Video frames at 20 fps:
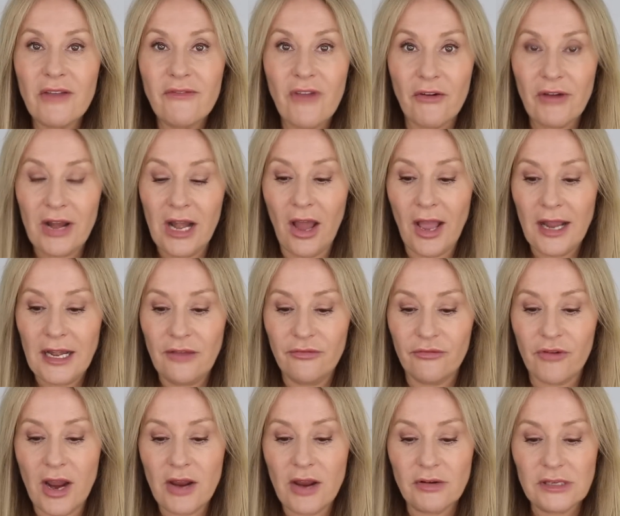very lightly
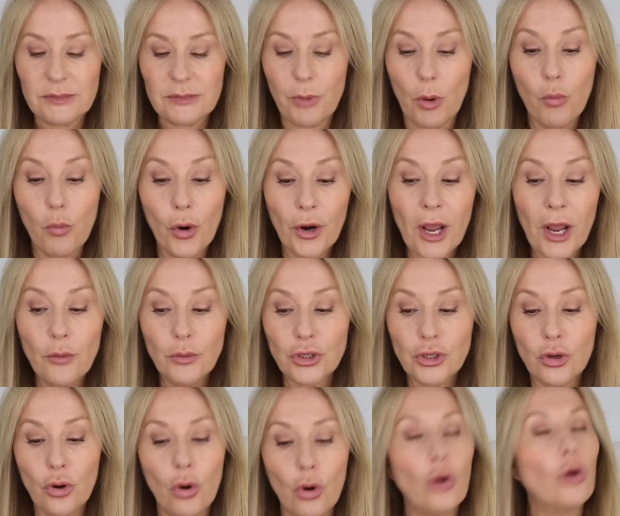fragranced, but what I would
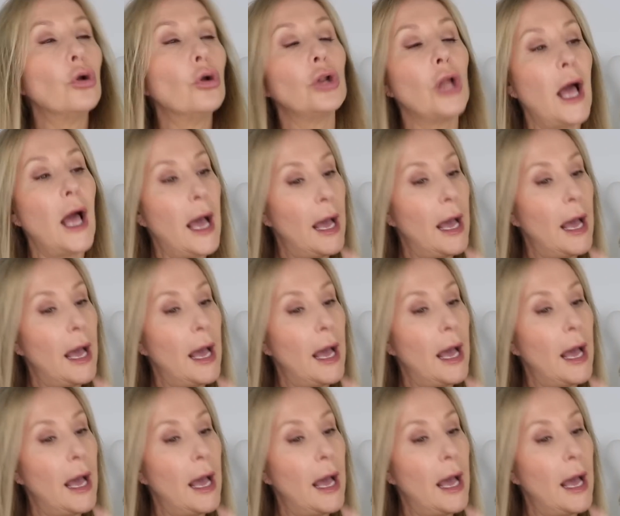call